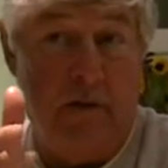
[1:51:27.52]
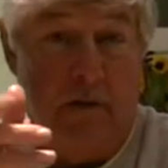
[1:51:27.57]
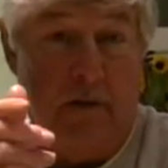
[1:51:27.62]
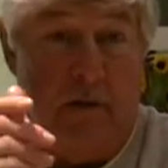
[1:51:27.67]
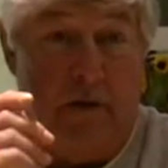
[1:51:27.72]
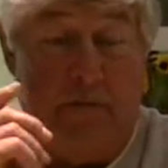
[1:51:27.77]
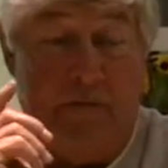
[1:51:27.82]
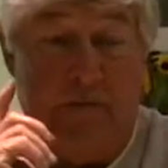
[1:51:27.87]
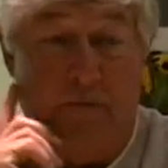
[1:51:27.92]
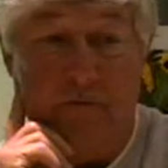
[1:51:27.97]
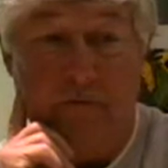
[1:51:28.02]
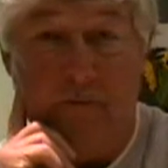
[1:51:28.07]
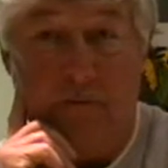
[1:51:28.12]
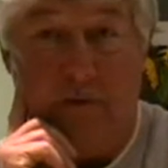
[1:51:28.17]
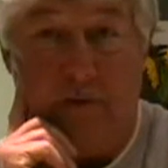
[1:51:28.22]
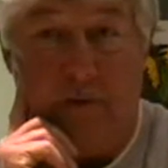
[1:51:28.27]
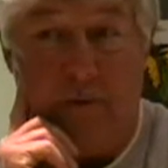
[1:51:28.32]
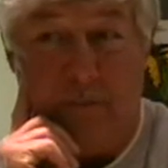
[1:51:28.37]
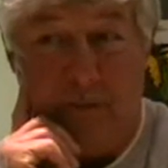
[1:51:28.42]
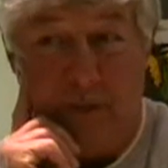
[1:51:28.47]
And I thought the
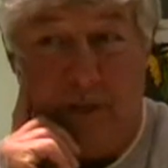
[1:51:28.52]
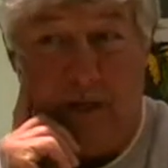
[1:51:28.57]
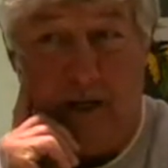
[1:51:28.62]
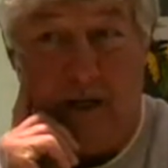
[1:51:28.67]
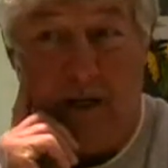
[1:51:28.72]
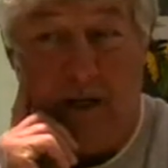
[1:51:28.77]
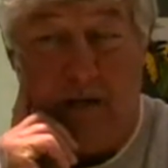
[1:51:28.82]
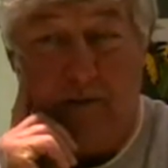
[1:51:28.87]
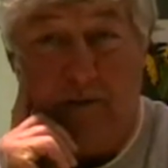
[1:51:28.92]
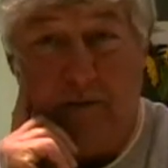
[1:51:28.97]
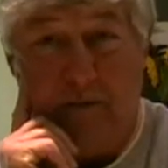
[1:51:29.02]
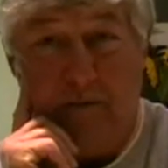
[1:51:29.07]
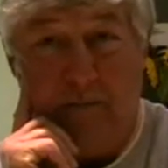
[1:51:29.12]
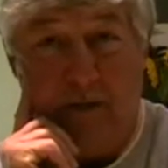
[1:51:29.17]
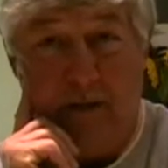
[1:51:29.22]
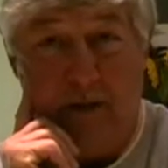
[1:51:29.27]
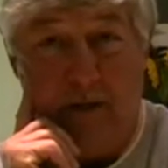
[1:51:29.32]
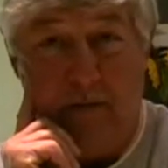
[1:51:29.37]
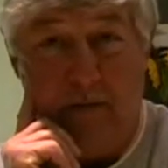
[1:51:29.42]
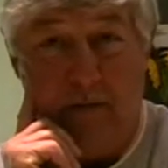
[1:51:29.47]
top 10 of those could
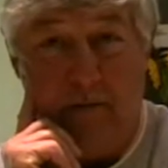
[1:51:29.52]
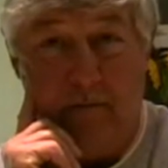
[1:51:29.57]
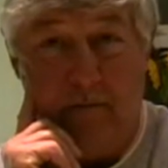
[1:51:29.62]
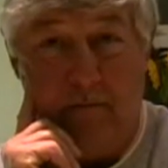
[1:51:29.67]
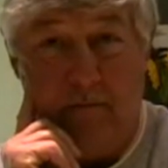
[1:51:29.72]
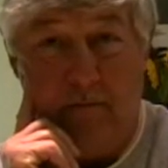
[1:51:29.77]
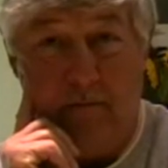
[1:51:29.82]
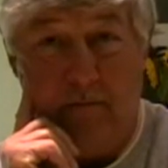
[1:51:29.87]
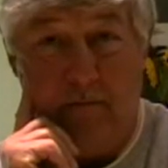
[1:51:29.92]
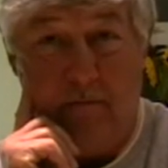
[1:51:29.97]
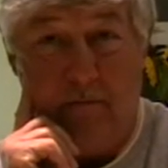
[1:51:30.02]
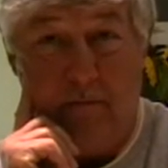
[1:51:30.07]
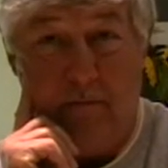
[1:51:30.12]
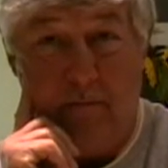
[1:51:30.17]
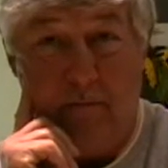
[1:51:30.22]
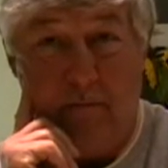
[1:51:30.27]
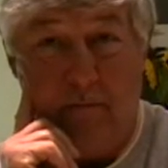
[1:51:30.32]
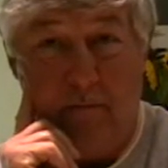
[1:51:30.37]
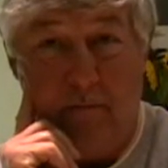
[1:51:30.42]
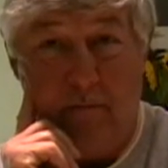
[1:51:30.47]
beat
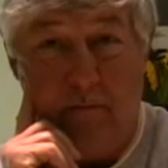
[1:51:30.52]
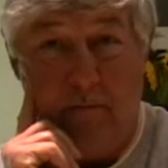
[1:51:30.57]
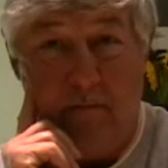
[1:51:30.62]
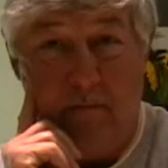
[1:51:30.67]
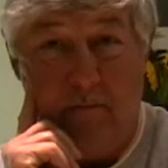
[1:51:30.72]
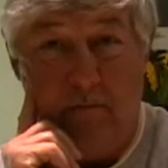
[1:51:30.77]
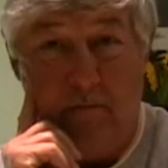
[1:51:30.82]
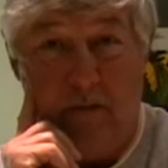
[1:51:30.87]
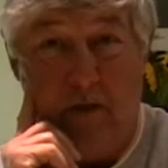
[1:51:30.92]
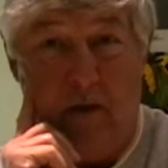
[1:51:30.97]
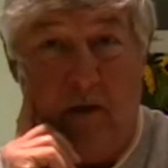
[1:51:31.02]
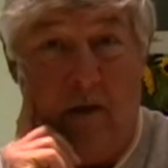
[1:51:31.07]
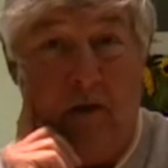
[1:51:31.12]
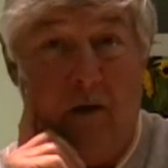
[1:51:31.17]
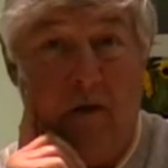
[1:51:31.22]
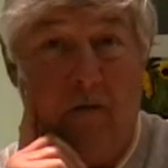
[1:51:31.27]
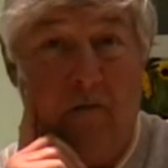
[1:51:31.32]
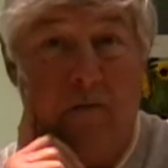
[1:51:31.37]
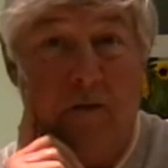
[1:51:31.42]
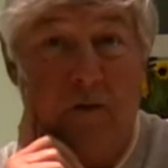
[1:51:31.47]
a
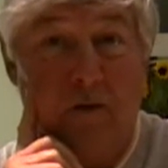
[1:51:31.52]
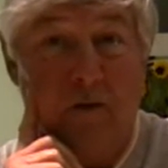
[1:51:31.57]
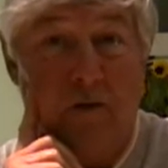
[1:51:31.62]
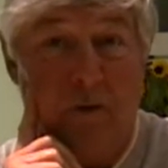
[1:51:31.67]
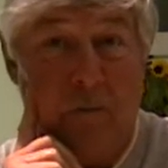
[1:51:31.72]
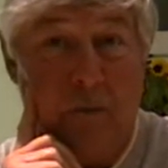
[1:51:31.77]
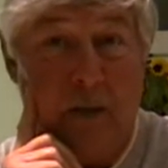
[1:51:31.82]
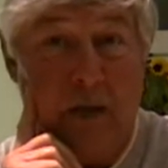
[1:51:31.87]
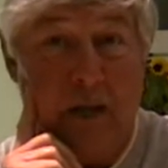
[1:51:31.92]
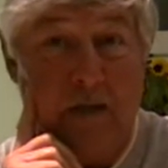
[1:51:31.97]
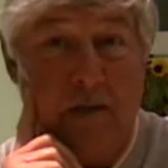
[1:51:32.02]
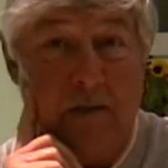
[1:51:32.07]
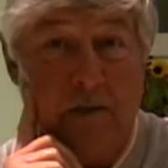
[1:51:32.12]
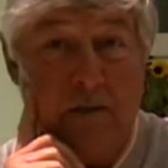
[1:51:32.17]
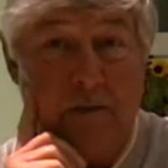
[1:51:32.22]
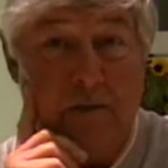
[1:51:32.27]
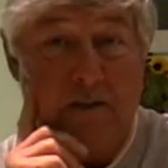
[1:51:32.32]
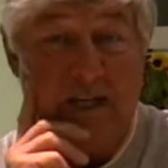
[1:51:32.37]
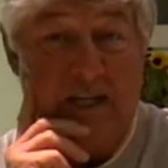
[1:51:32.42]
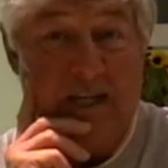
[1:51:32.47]
lot of the
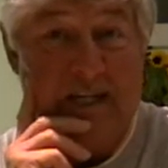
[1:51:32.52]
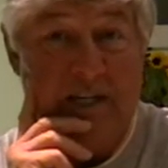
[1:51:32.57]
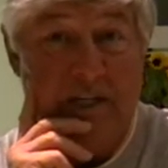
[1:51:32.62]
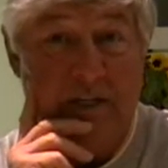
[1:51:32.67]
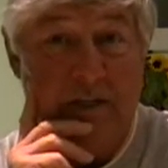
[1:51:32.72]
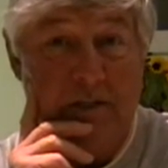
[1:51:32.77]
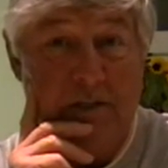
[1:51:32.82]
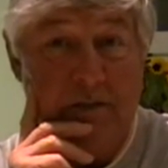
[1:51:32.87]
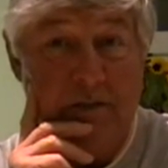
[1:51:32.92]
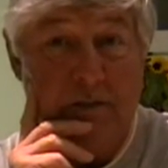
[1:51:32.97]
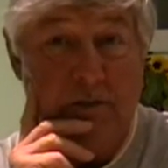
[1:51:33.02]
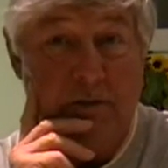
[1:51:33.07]
Europeans, seniors.